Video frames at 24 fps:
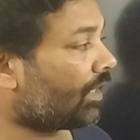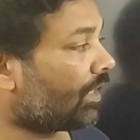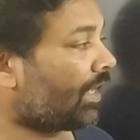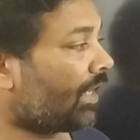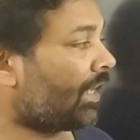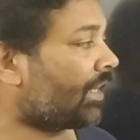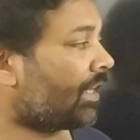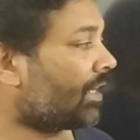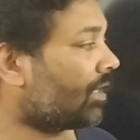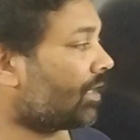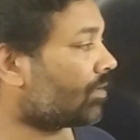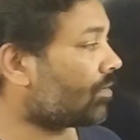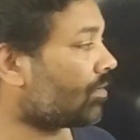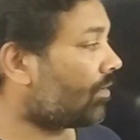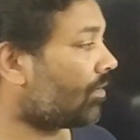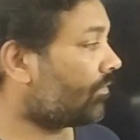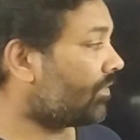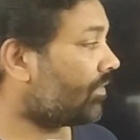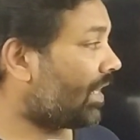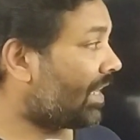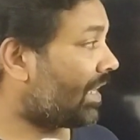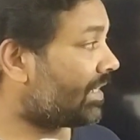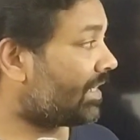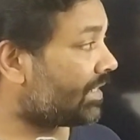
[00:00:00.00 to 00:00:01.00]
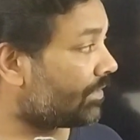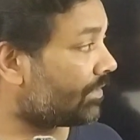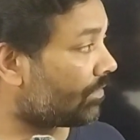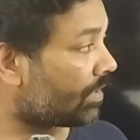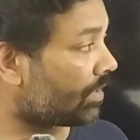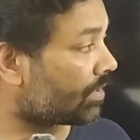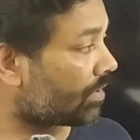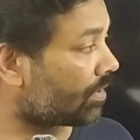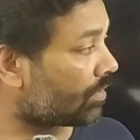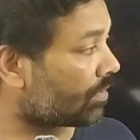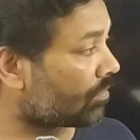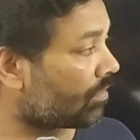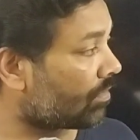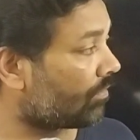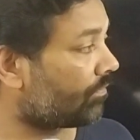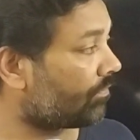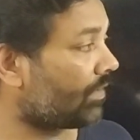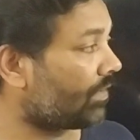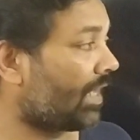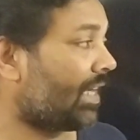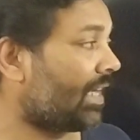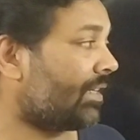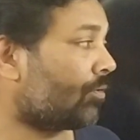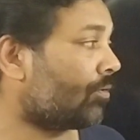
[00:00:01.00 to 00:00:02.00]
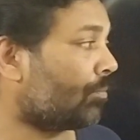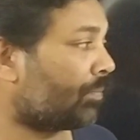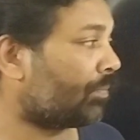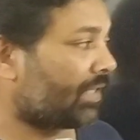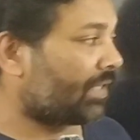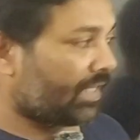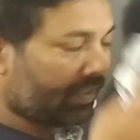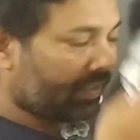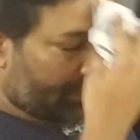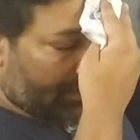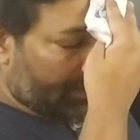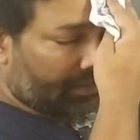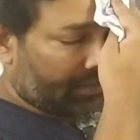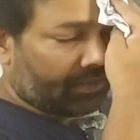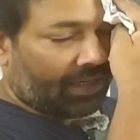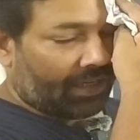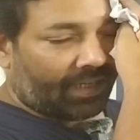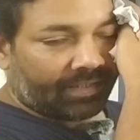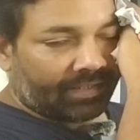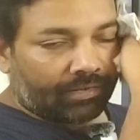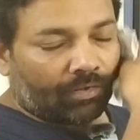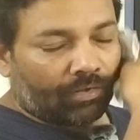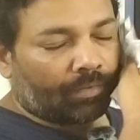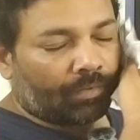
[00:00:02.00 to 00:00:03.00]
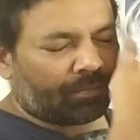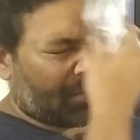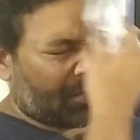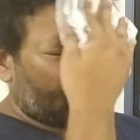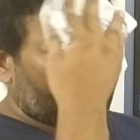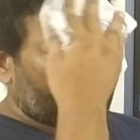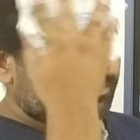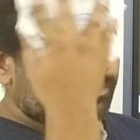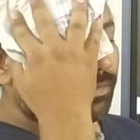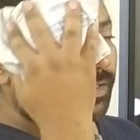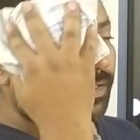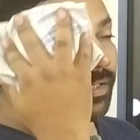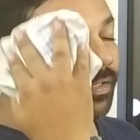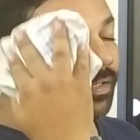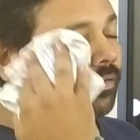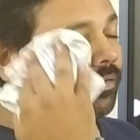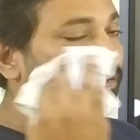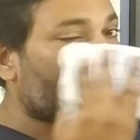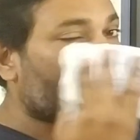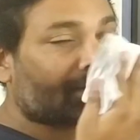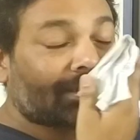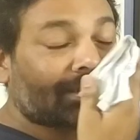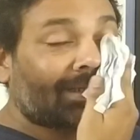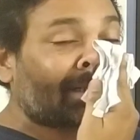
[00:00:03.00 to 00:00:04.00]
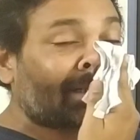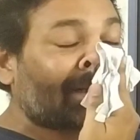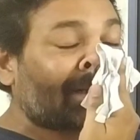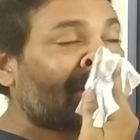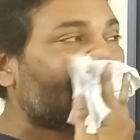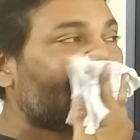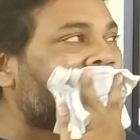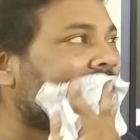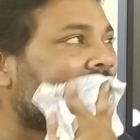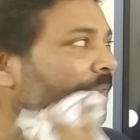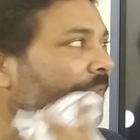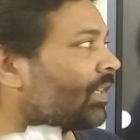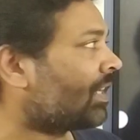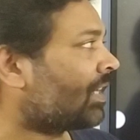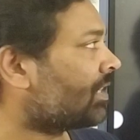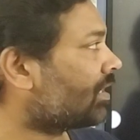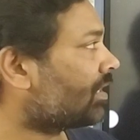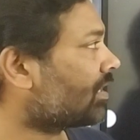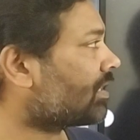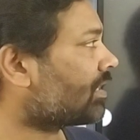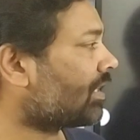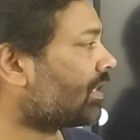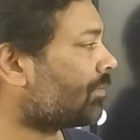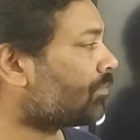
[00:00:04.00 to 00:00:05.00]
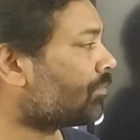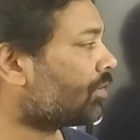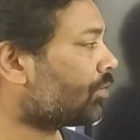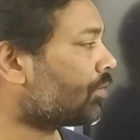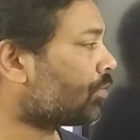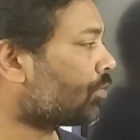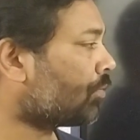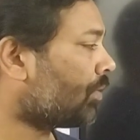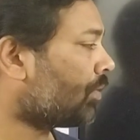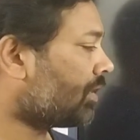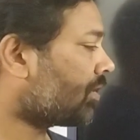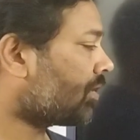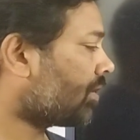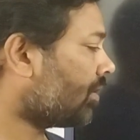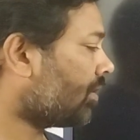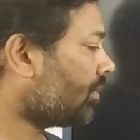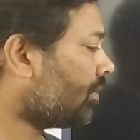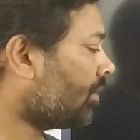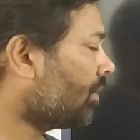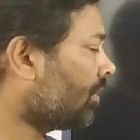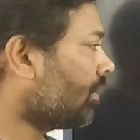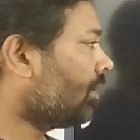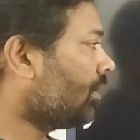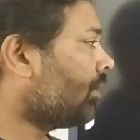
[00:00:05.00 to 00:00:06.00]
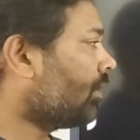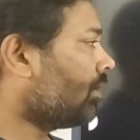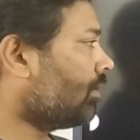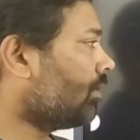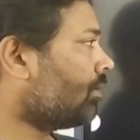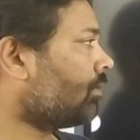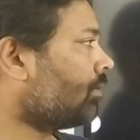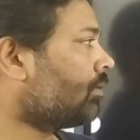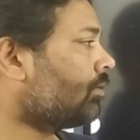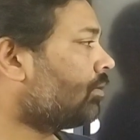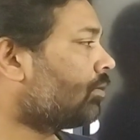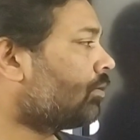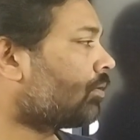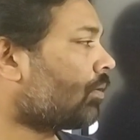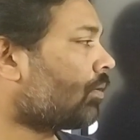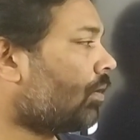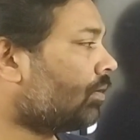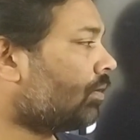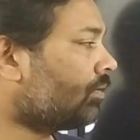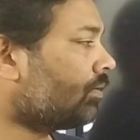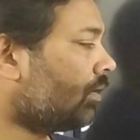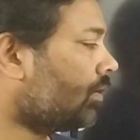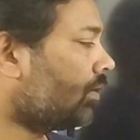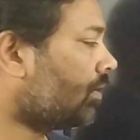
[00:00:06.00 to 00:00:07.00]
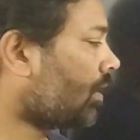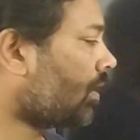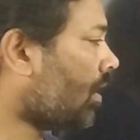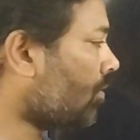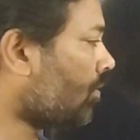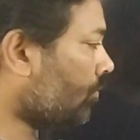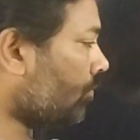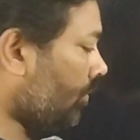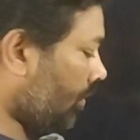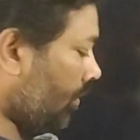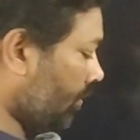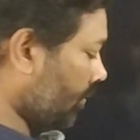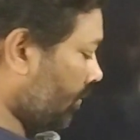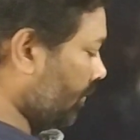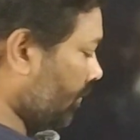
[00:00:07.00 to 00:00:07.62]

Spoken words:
angle of elevation of aeroplane, right? Observer is on the ground. So again the same situation. Draw the ground.